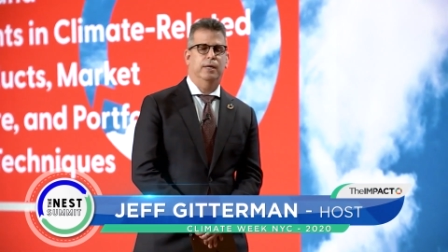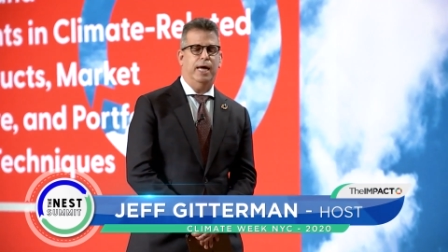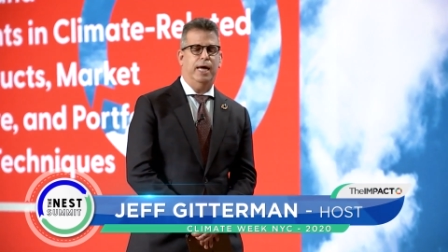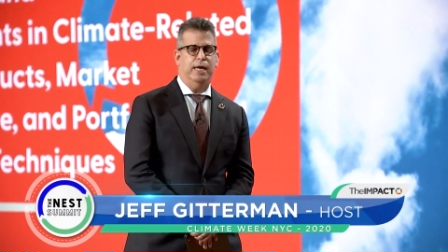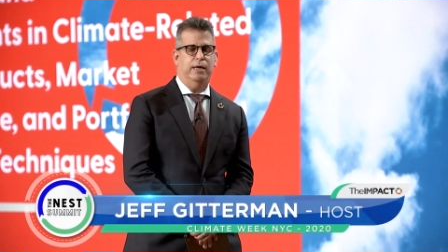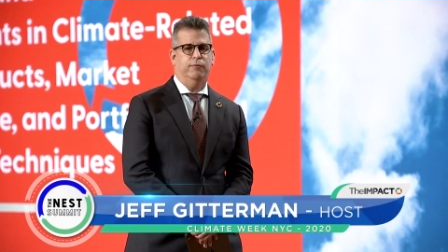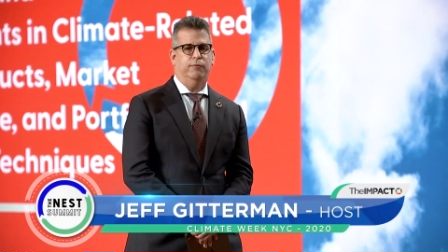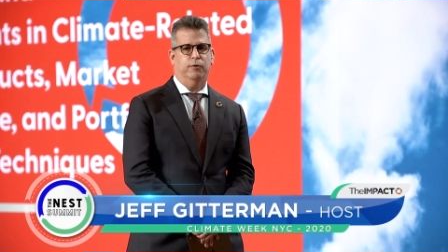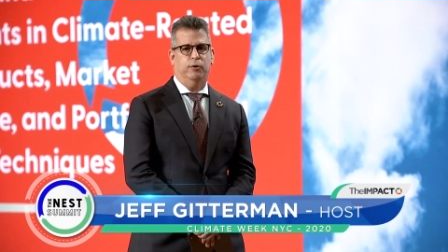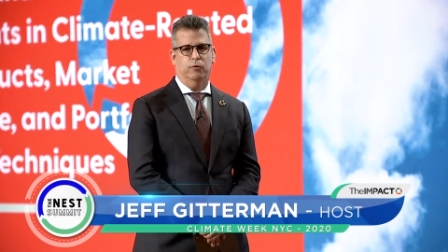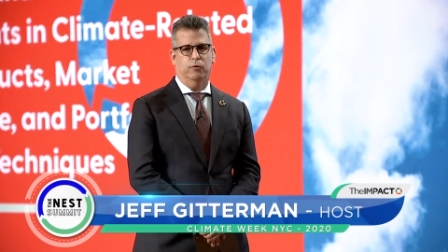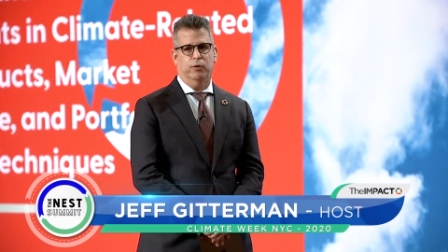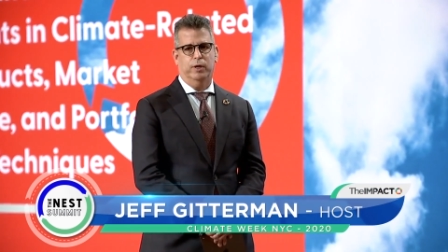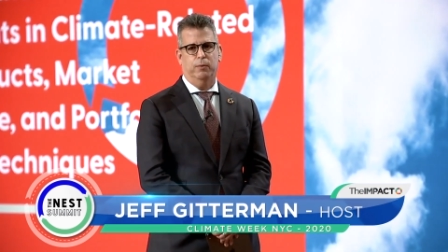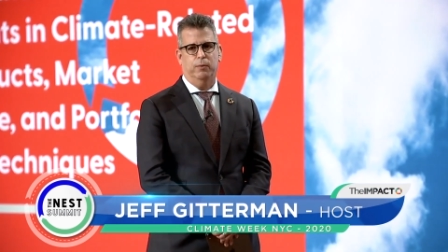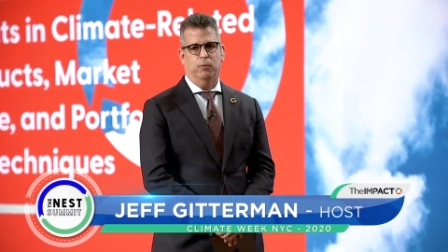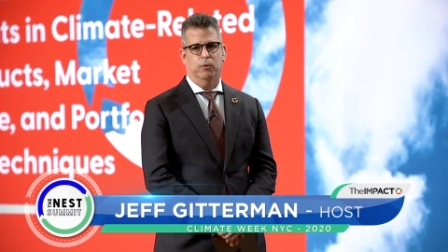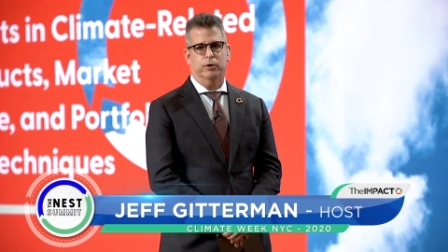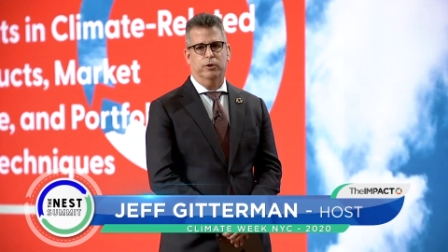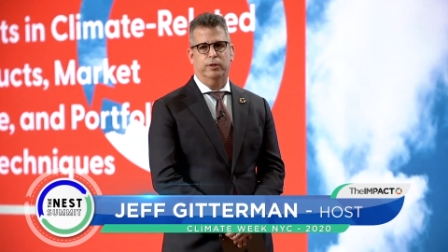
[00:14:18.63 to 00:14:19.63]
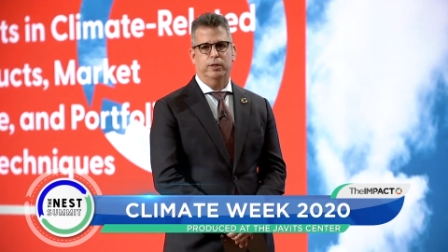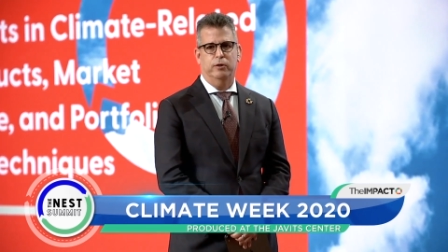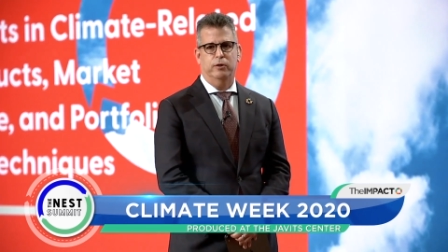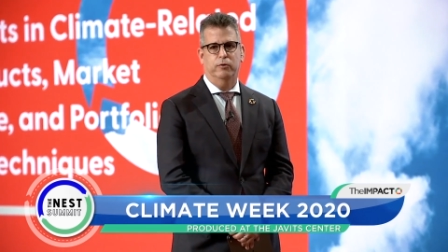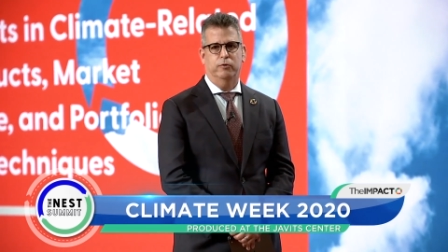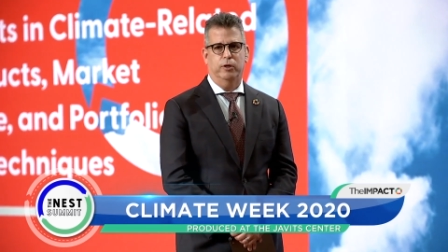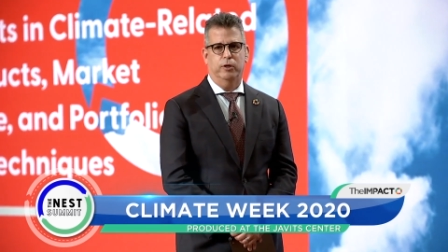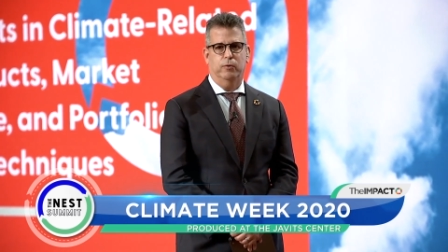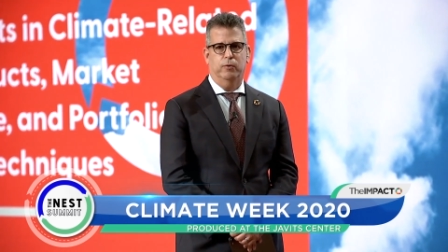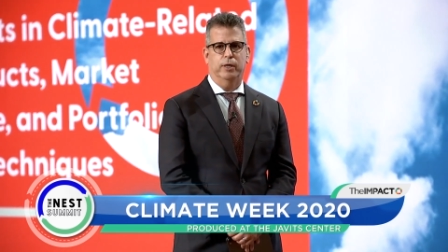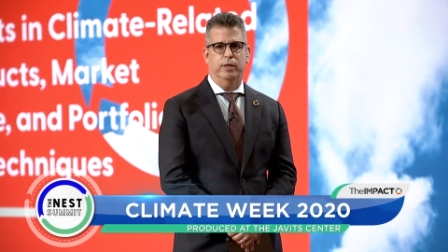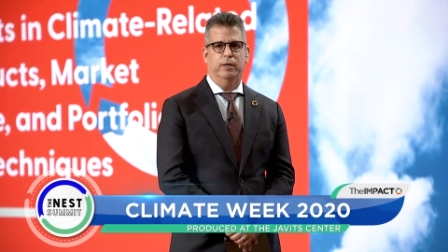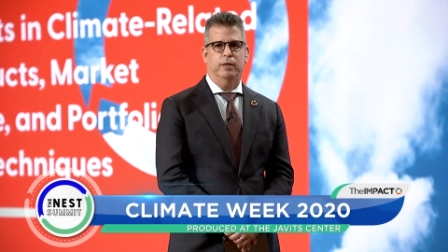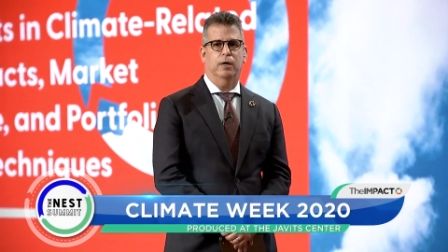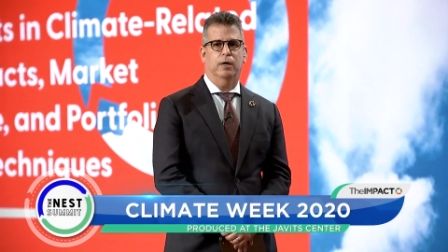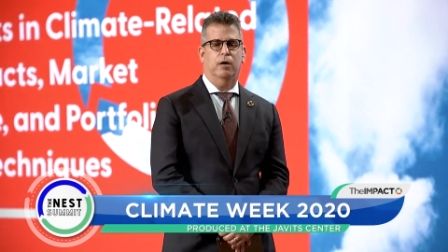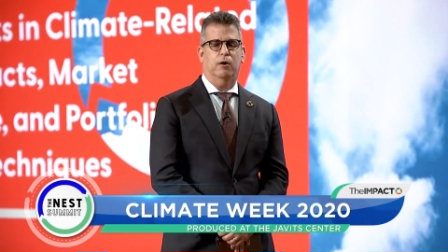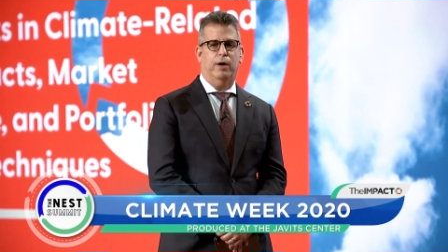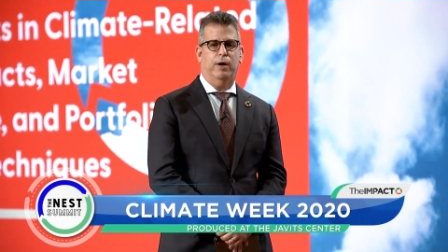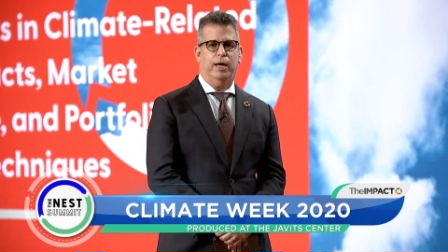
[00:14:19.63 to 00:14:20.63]
and for the great work that you're
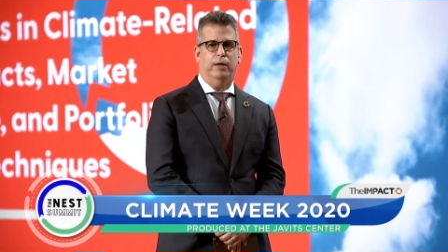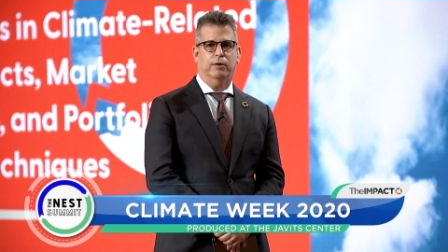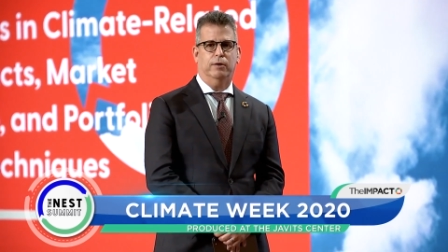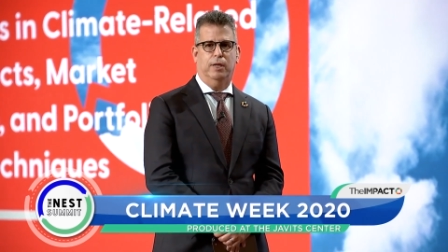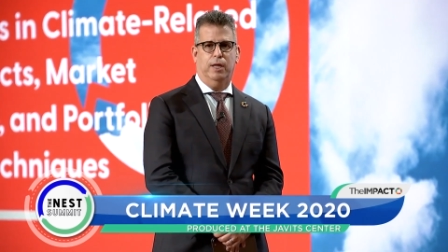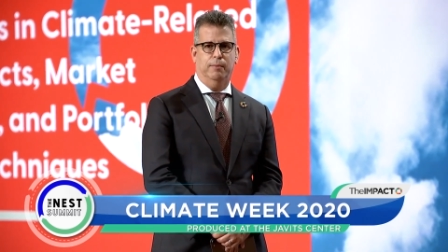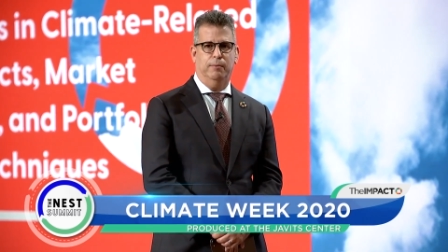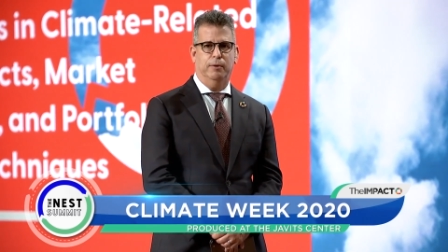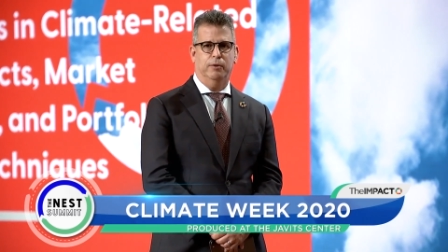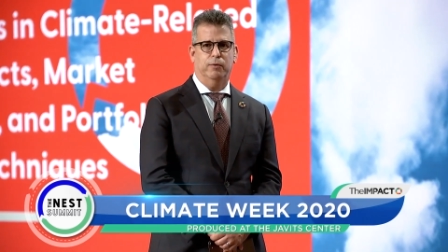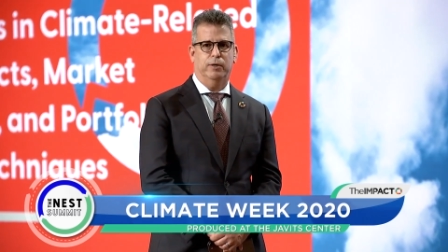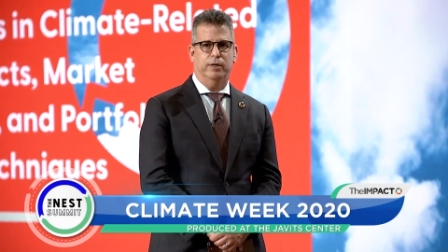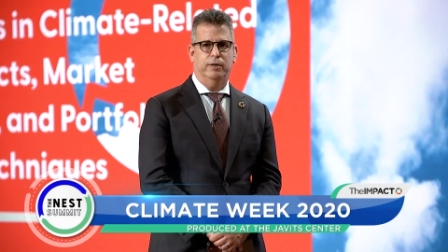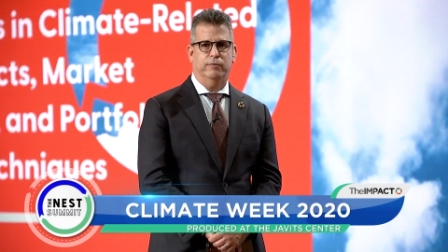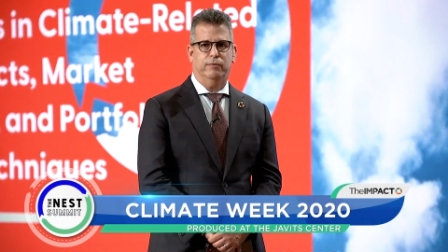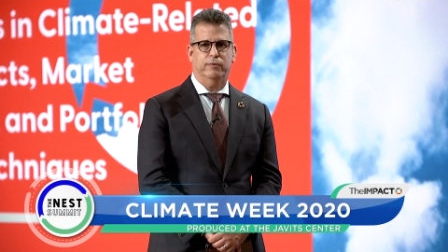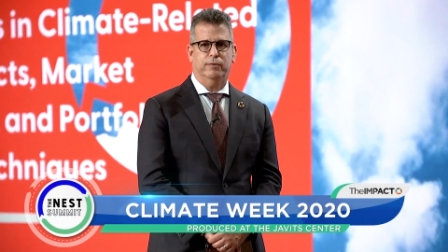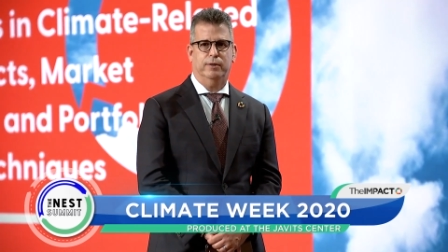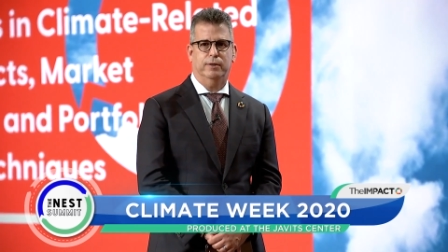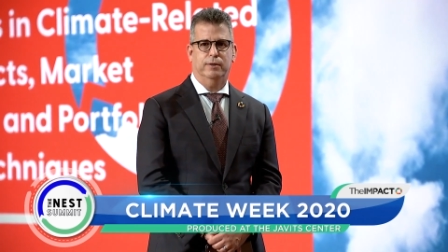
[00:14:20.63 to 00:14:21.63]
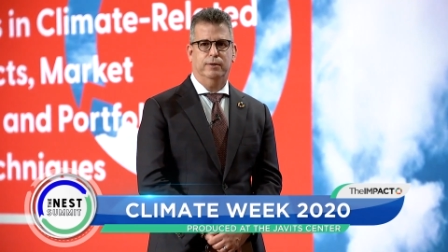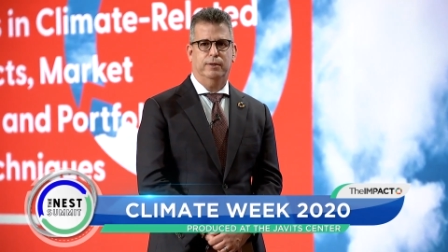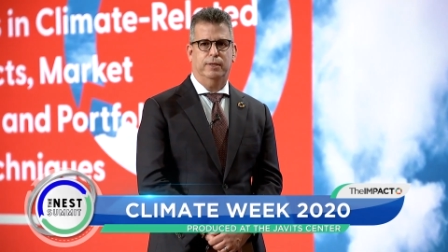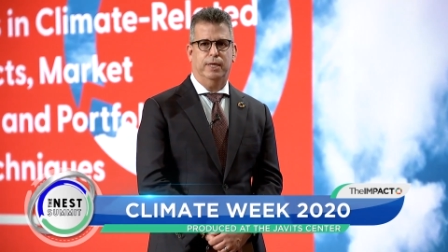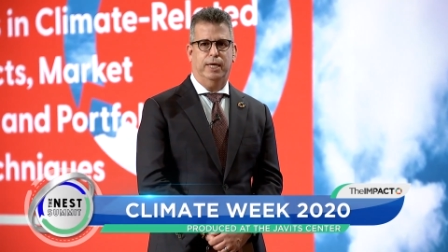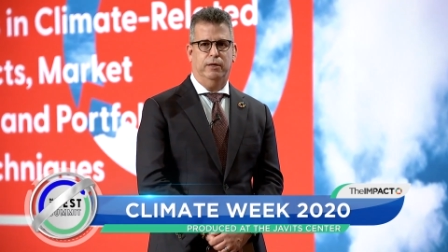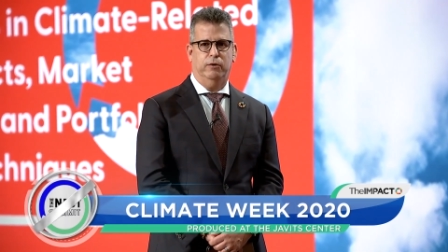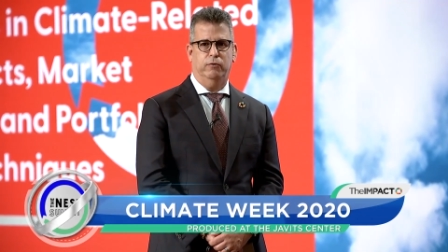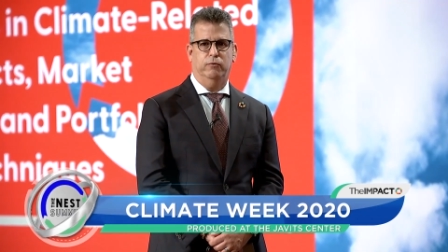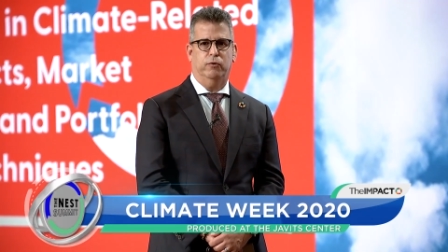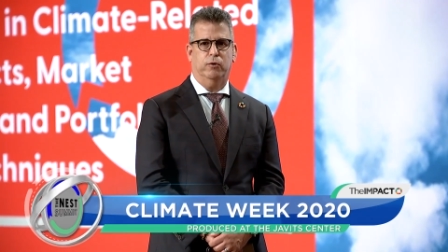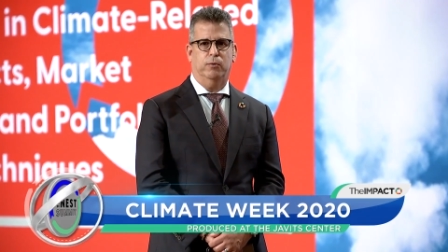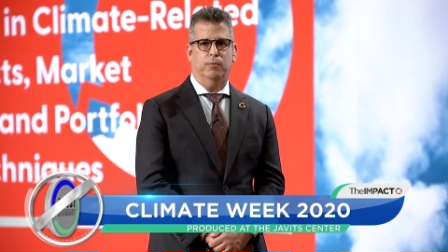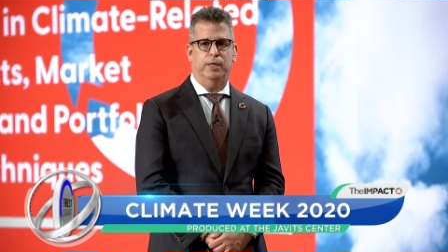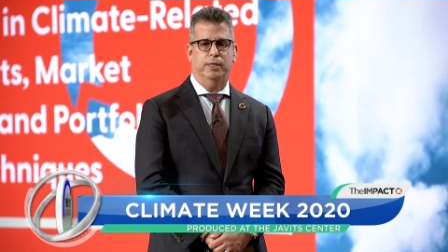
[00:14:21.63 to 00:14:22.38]
doing around climate risk. Thank you so